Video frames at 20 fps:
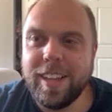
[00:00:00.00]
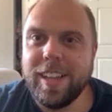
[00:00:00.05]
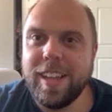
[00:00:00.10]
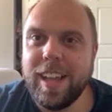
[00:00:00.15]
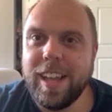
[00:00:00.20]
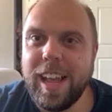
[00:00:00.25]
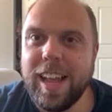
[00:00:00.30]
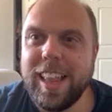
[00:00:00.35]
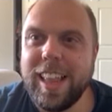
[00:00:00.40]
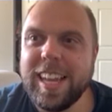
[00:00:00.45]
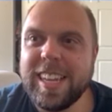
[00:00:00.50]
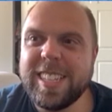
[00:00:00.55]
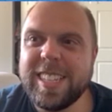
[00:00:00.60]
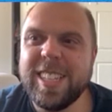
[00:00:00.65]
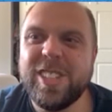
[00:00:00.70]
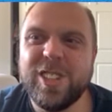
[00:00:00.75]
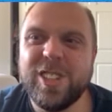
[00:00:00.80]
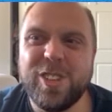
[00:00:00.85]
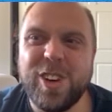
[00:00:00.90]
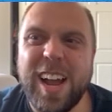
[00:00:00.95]
I like to
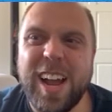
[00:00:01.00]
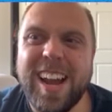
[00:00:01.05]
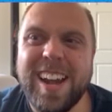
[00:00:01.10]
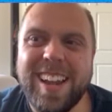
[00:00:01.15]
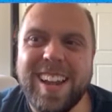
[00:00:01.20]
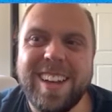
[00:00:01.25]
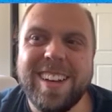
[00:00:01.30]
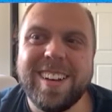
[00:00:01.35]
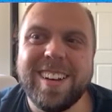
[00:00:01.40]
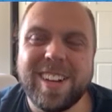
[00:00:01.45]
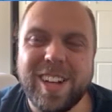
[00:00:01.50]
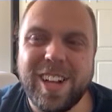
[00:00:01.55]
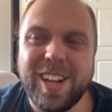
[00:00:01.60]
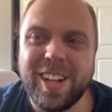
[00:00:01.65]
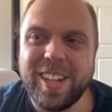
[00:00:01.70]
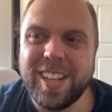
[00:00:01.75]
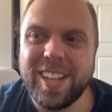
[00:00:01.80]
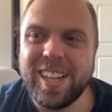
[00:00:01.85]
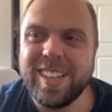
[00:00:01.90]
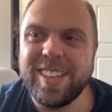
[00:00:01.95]
deride it and
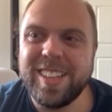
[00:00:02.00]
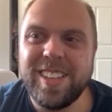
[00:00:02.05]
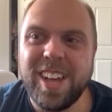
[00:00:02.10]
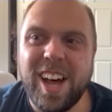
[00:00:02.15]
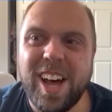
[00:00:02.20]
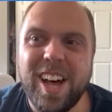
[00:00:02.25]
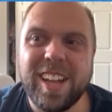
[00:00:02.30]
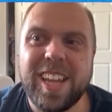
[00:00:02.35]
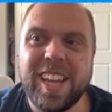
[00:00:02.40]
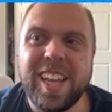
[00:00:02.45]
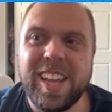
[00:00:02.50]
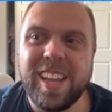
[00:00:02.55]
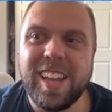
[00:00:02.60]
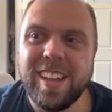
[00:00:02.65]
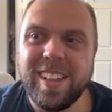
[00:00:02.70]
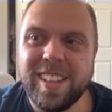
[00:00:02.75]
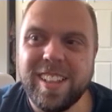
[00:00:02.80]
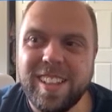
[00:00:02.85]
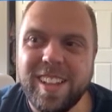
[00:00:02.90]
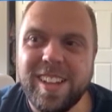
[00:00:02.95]
call it doggy.
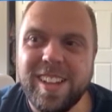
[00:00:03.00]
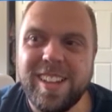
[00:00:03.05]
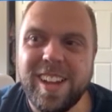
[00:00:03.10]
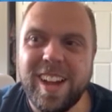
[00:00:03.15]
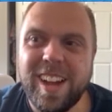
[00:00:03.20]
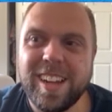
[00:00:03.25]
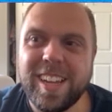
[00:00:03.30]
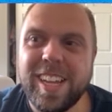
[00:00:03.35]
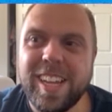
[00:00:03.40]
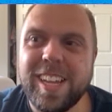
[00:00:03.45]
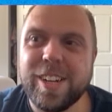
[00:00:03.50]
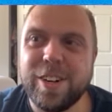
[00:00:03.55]
The doggy.